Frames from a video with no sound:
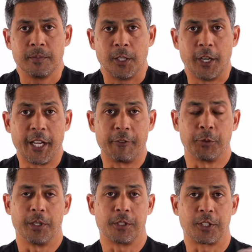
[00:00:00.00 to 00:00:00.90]
All right,
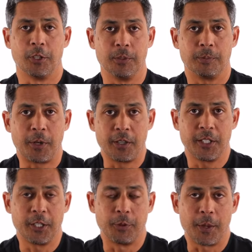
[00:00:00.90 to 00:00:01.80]
everyone, so pardon
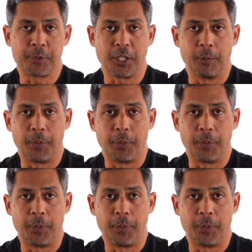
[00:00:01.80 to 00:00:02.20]
the interruption,